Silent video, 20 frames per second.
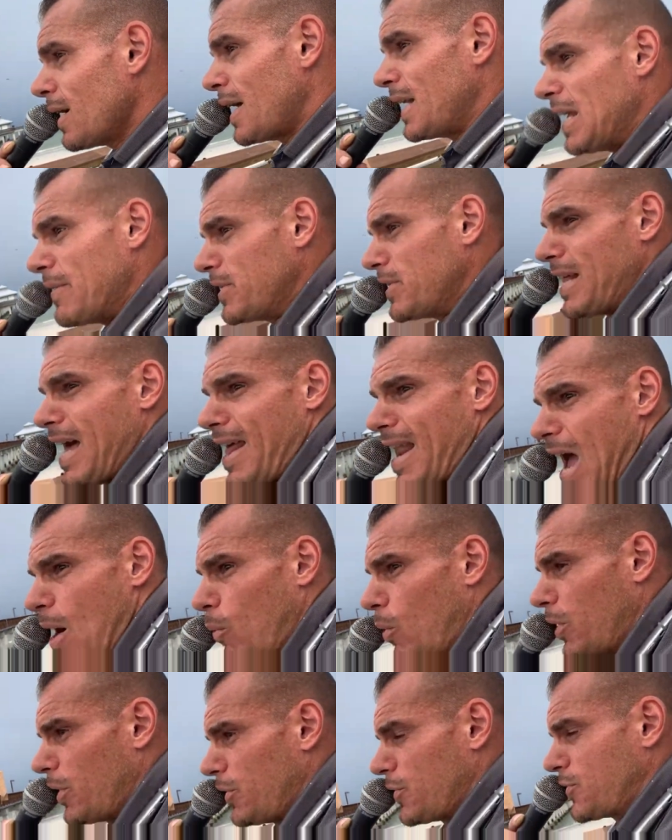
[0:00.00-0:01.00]
And even then, I
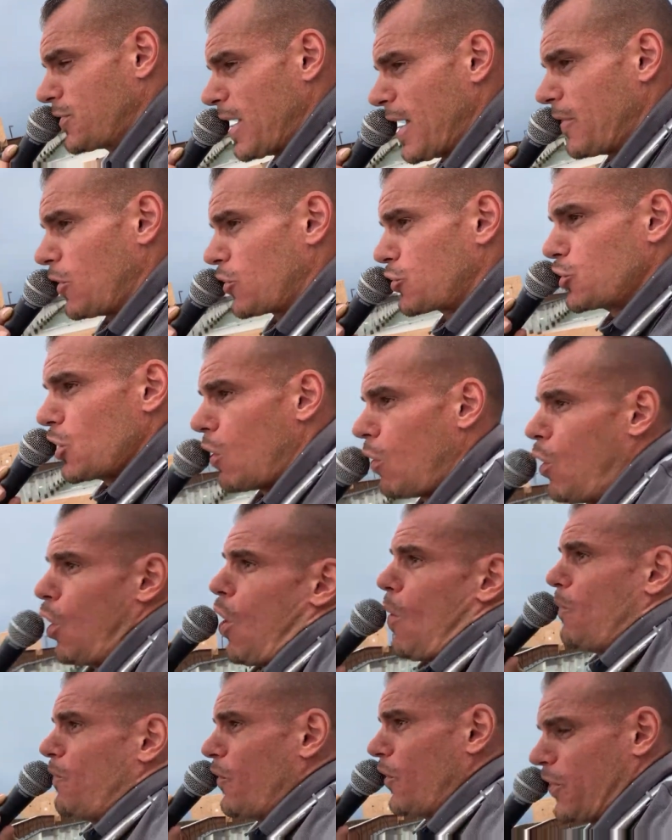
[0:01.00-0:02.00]
wouldn't say there's no
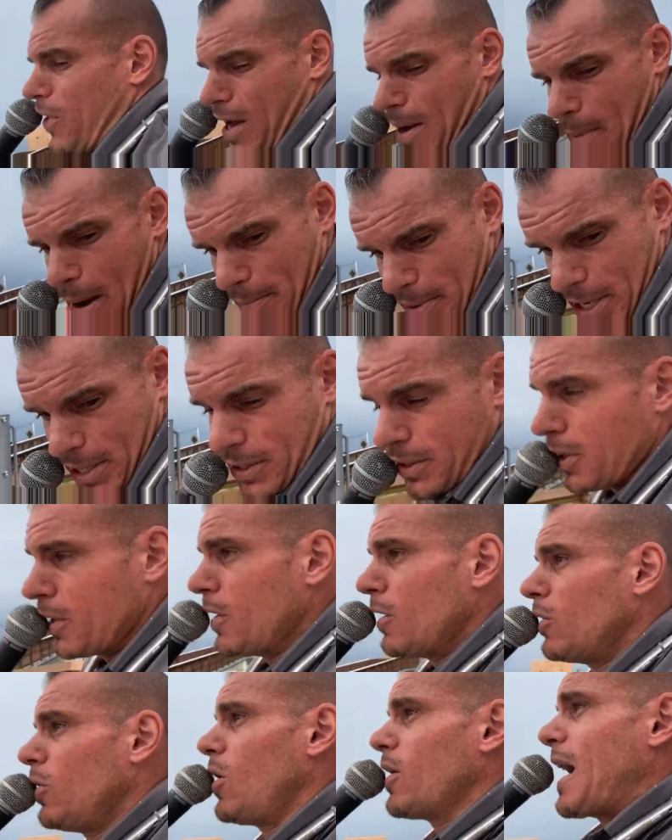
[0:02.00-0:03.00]
hope for them. I mean,
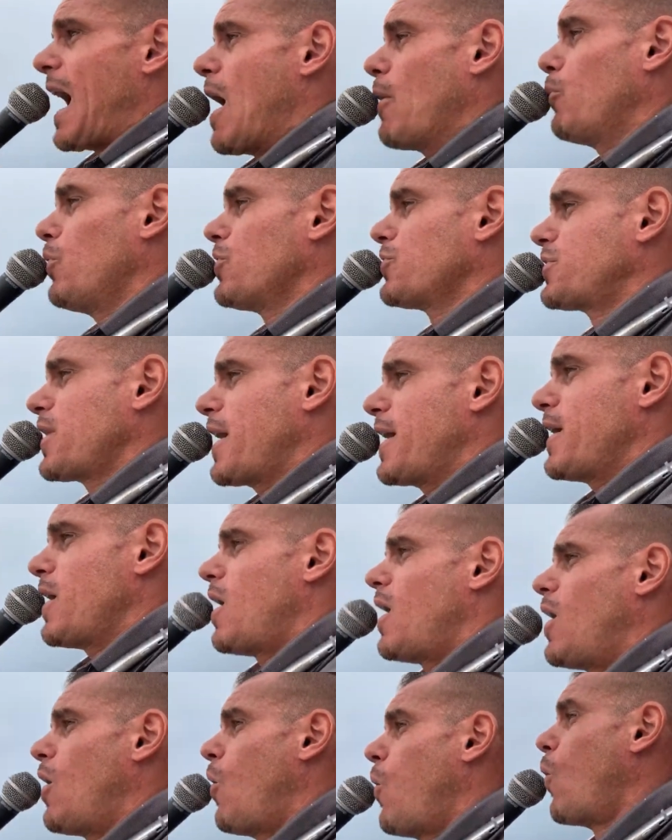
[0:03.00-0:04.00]
look, I was
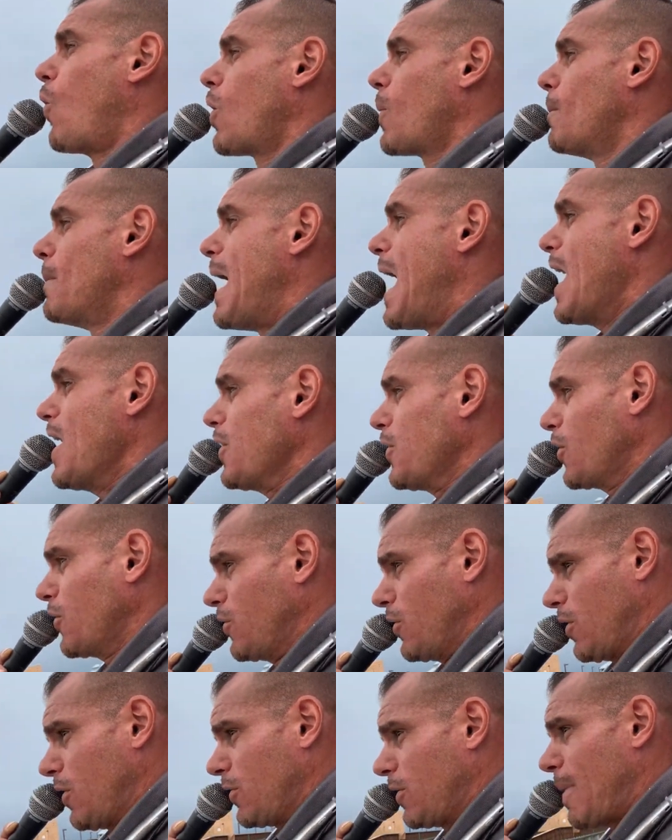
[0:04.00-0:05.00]
a
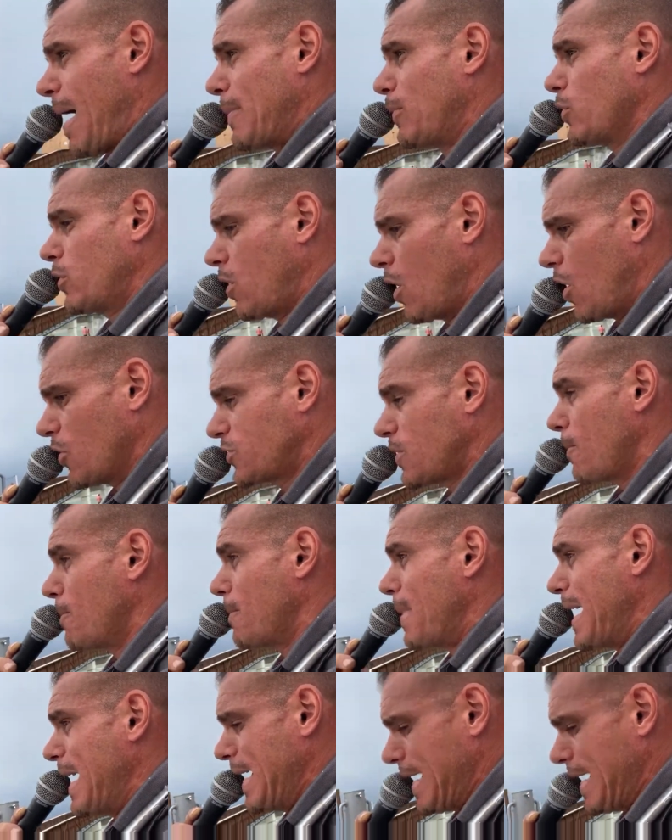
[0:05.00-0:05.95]
whoremonger. The Bible calls a